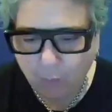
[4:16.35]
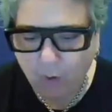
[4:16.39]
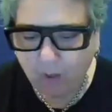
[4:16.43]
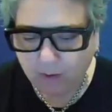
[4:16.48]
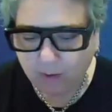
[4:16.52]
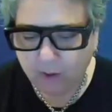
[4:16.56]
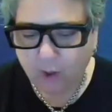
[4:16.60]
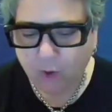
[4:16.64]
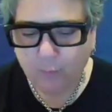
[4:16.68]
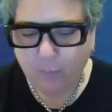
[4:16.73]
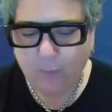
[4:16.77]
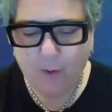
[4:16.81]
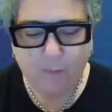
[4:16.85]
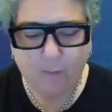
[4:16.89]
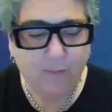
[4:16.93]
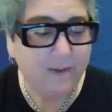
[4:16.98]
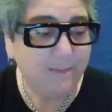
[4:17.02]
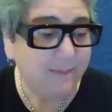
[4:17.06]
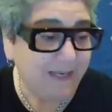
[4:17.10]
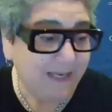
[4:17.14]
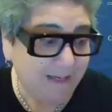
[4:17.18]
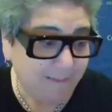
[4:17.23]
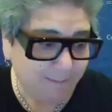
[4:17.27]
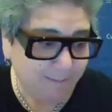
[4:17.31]
a little what
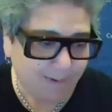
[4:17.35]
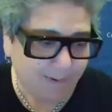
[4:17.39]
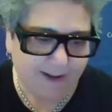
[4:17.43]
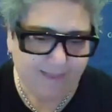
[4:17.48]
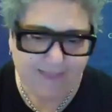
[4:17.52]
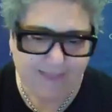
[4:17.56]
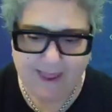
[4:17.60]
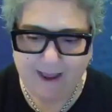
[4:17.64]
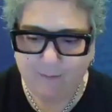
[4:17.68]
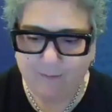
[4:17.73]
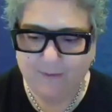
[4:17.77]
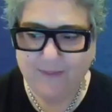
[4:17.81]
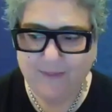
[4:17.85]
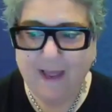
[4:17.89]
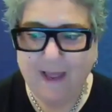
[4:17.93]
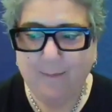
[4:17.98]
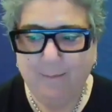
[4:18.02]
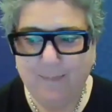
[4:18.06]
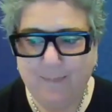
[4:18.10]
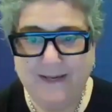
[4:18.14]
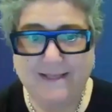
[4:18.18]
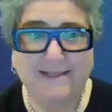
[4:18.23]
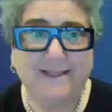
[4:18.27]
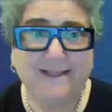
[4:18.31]
we mean by that
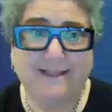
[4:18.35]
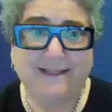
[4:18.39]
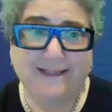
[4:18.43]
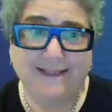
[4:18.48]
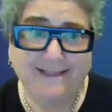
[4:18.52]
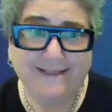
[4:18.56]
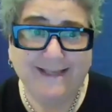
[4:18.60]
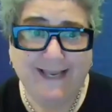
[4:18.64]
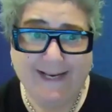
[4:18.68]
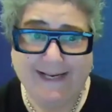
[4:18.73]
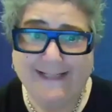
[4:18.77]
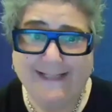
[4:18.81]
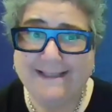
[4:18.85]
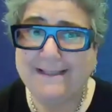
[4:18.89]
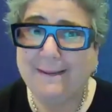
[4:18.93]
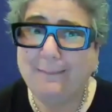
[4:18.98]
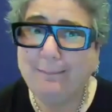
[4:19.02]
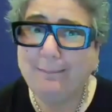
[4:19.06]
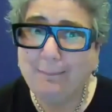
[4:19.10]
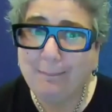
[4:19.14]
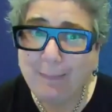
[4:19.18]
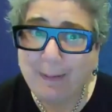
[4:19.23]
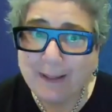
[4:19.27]
without basically saying it's a